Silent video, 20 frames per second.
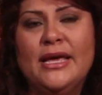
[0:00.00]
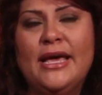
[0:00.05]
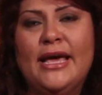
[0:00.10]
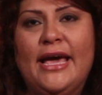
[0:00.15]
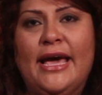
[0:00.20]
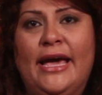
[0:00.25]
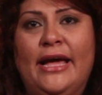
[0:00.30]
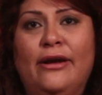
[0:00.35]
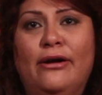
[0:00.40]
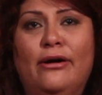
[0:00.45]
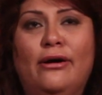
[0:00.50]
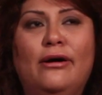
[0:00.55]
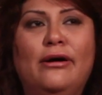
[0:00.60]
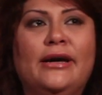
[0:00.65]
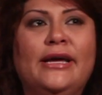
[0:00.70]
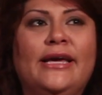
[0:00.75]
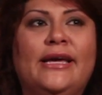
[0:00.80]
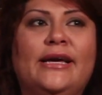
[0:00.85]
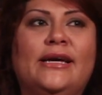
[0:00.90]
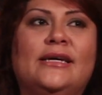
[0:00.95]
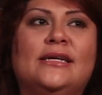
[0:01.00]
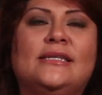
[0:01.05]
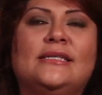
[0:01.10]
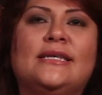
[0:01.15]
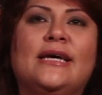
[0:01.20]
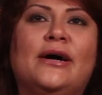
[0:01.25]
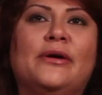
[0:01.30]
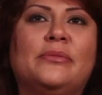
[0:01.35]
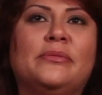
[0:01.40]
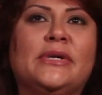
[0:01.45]
And all he could
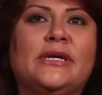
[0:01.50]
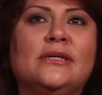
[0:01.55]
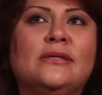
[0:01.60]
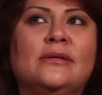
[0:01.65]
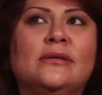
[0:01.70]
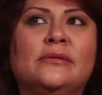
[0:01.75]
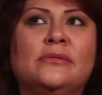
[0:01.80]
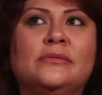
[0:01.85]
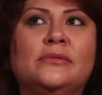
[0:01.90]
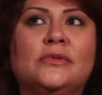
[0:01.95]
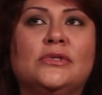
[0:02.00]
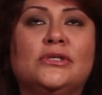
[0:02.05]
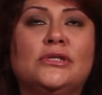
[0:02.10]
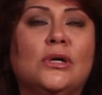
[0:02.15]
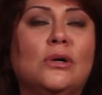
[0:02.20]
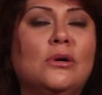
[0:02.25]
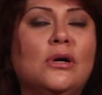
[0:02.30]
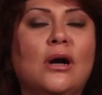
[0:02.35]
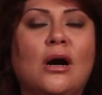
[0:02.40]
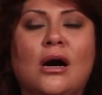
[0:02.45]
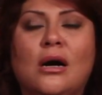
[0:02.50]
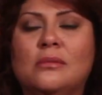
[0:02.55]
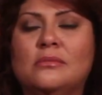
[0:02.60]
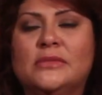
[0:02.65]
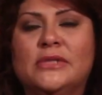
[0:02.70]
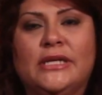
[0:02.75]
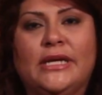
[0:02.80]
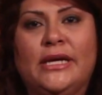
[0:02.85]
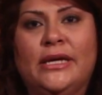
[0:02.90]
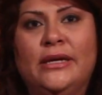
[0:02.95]
tell me so
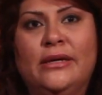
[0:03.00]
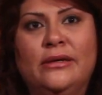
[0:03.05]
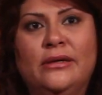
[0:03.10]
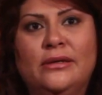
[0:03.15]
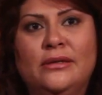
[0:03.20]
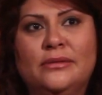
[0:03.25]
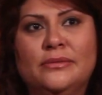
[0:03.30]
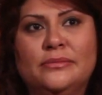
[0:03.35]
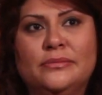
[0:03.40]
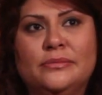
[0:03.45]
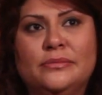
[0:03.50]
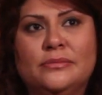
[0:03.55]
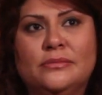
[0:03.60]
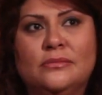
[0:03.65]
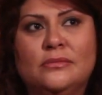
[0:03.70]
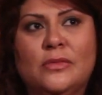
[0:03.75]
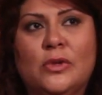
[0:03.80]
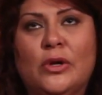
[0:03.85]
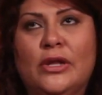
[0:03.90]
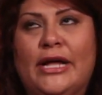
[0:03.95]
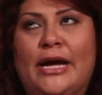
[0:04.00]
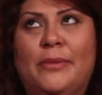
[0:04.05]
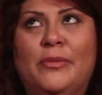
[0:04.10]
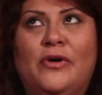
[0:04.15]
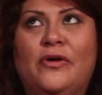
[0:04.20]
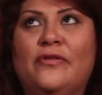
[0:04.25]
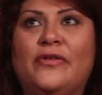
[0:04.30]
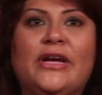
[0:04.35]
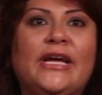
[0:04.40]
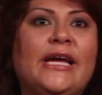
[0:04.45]
calmly while I'm
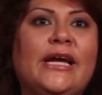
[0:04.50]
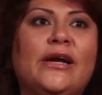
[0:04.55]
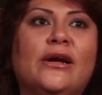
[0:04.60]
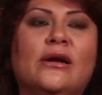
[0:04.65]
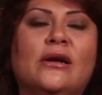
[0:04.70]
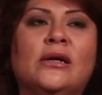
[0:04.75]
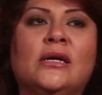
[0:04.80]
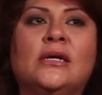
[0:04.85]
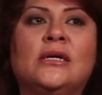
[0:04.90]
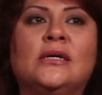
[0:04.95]
over here